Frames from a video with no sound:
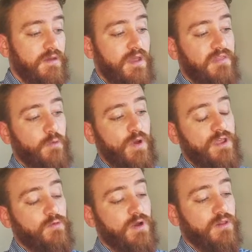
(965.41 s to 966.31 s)
And the way
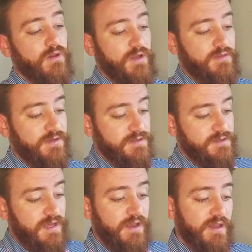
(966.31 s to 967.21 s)
you want to look at this,
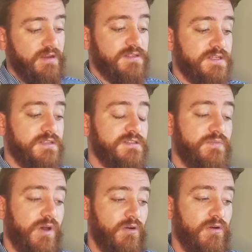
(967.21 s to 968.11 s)
and since it's a
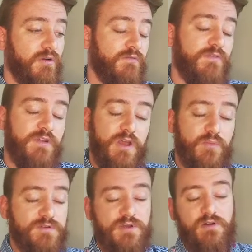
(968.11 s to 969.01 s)
bell curve, the
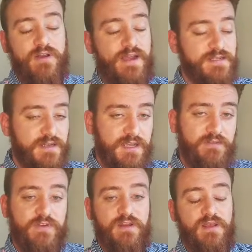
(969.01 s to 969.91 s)
numbers are nice and
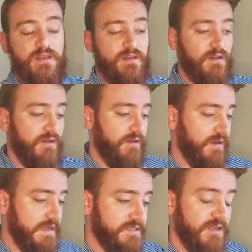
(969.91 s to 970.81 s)
even and
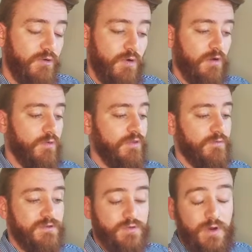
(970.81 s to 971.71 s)
easy to work with,
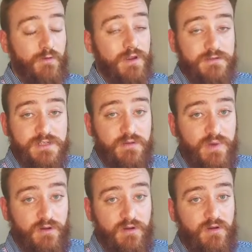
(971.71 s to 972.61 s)
which is why we're using a
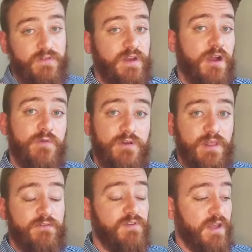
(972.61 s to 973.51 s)
bell curve and not real
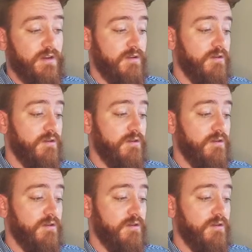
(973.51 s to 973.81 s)
life data.